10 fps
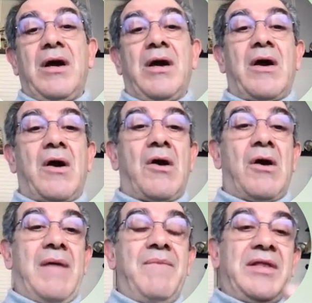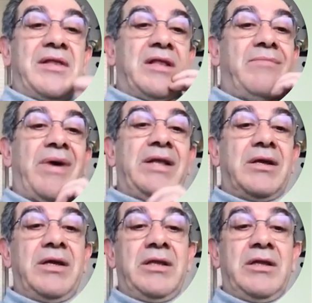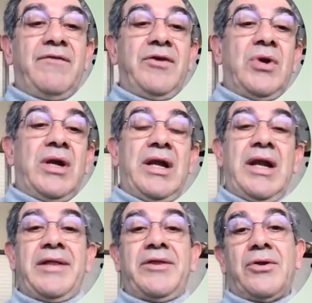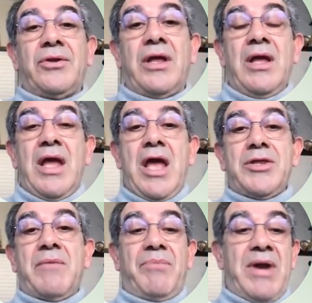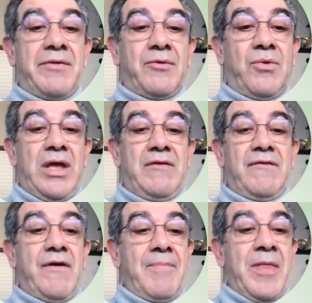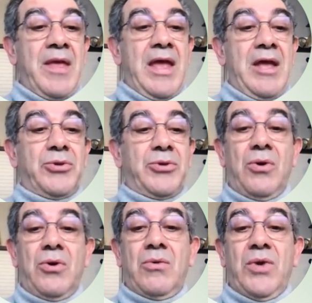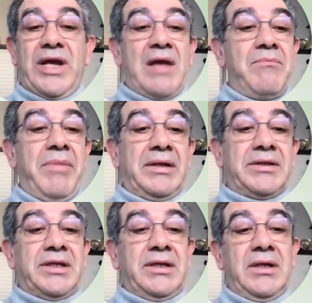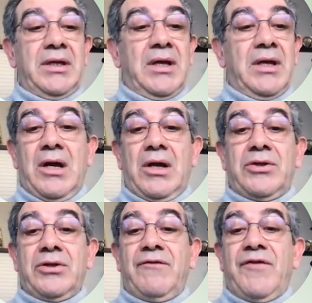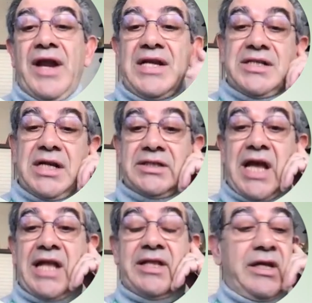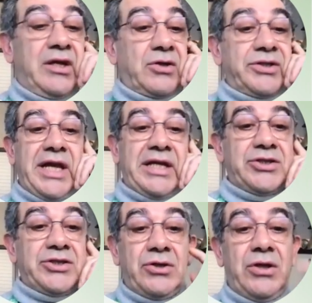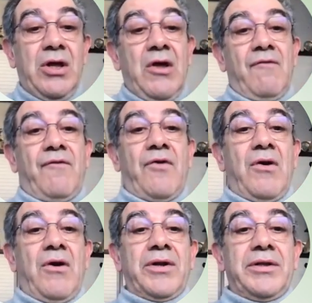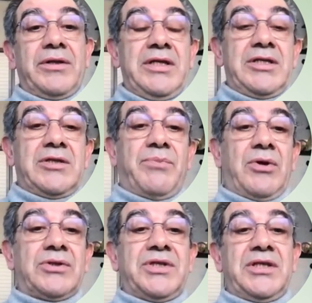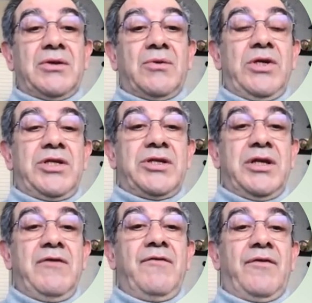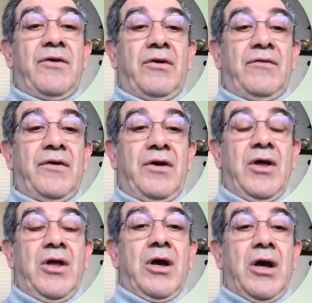emitted by the individual electron as a plane wave. And so we can build the differential scattering cross-section for this process, which involve